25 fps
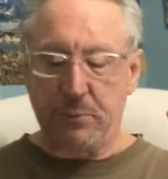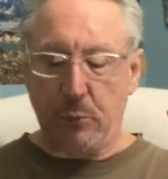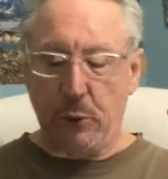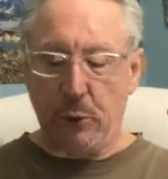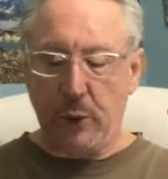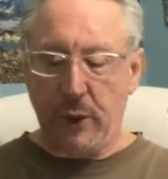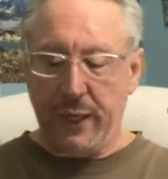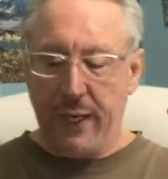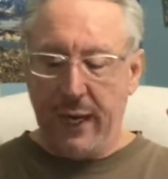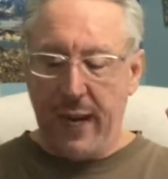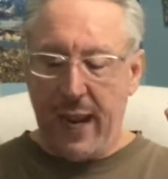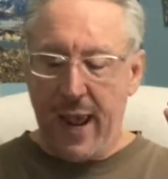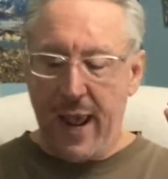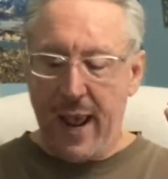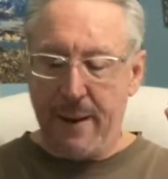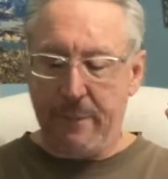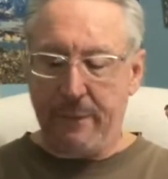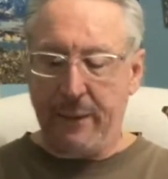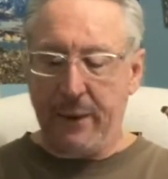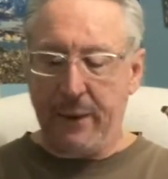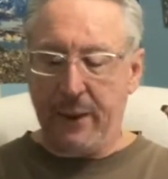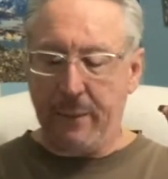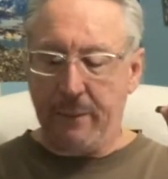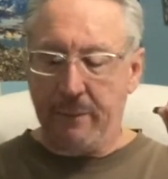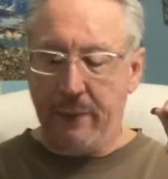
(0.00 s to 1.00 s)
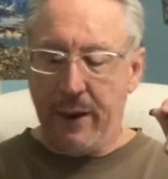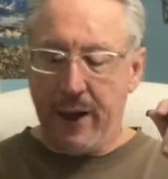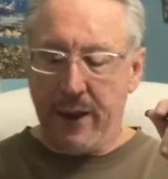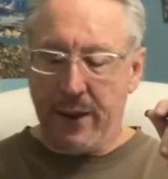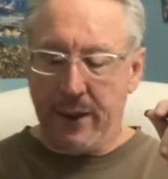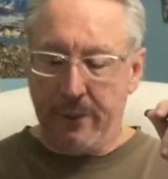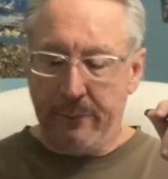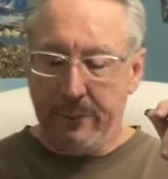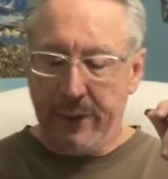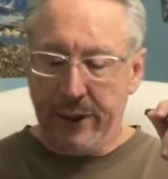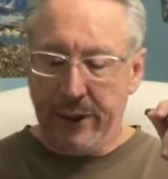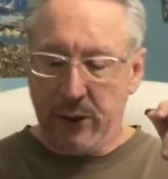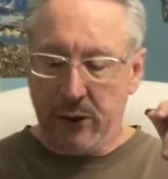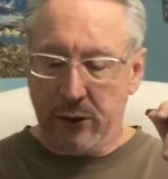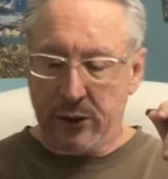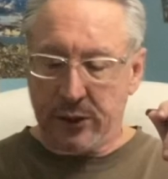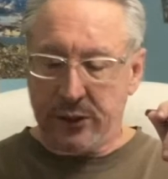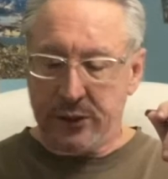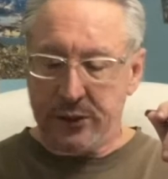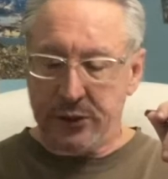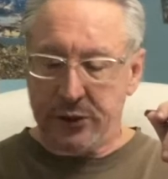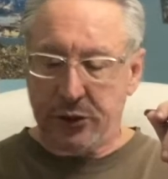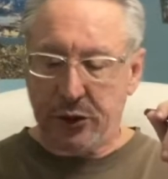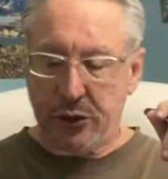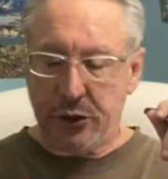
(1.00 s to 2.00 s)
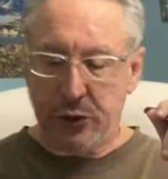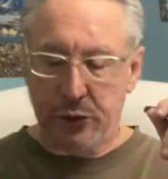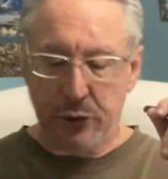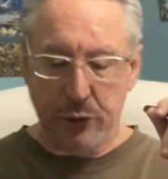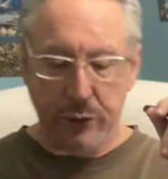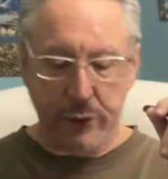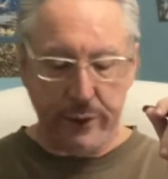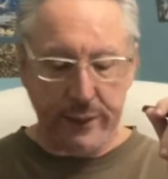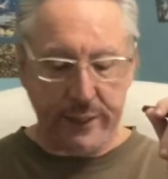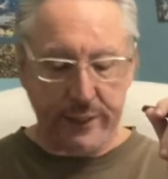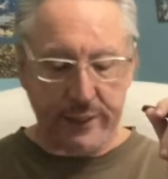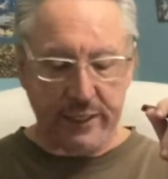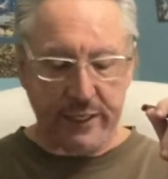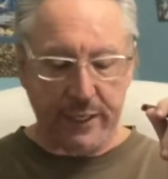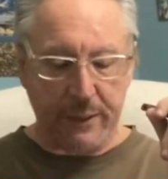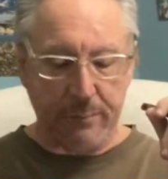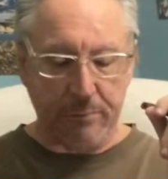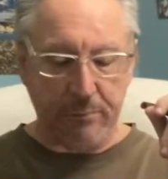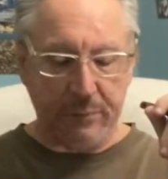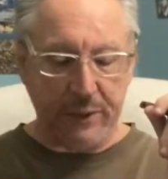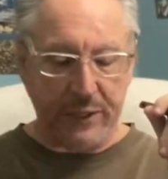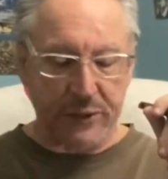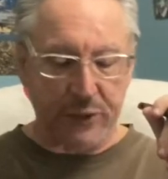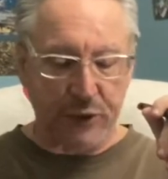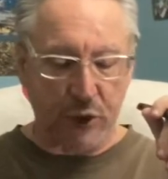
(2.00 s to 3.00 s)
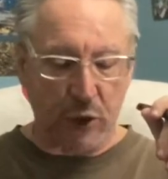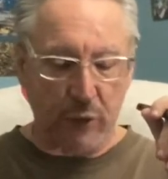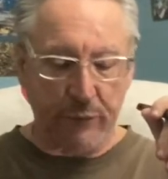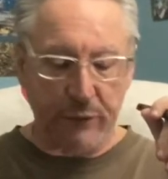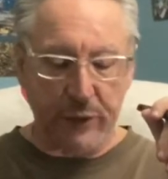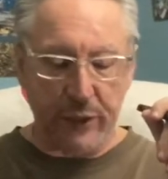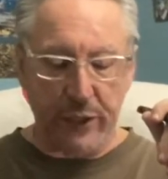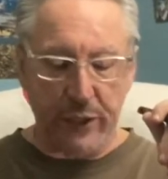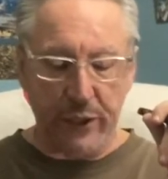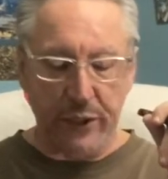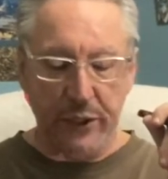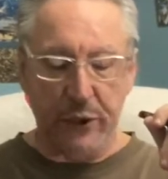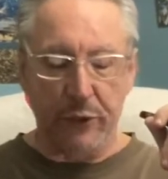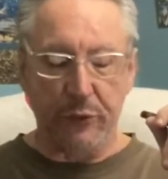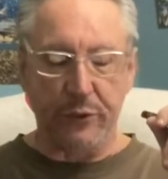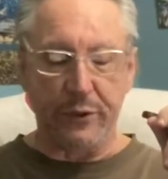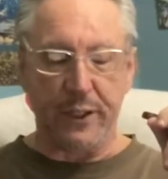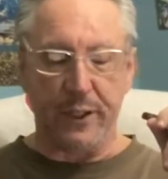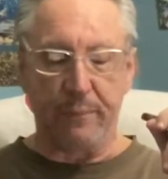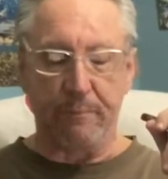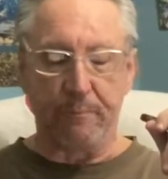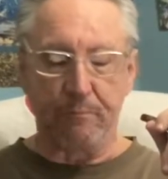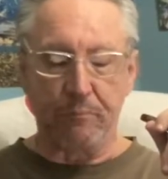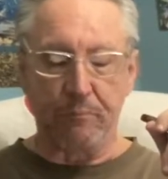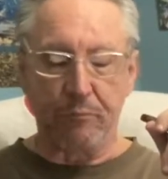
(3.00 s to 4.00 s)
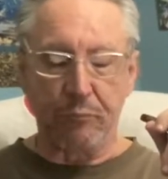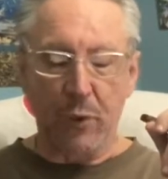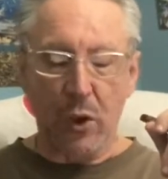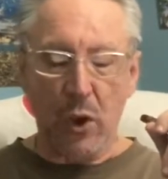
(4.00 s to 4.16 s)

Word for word: pretty happy about America's coup except the Soviet Union,